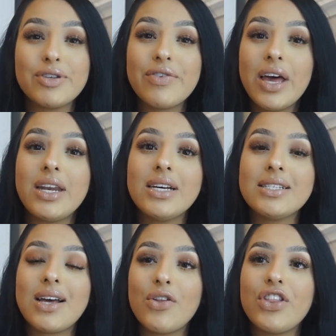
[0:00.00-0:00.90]
of
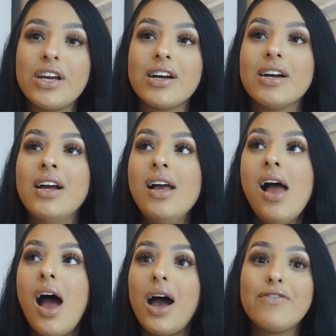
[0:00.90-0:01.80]
hennas out there.
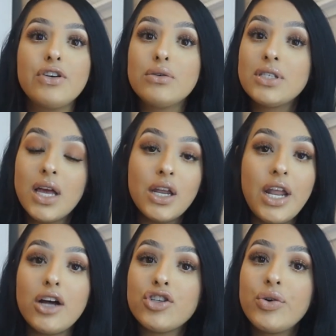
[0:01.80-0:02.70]
I've used
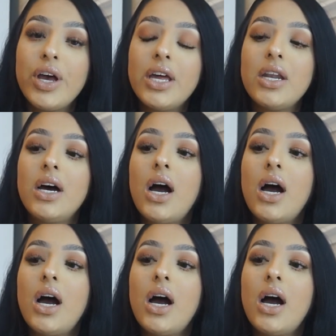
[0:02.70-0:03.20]
natural henna.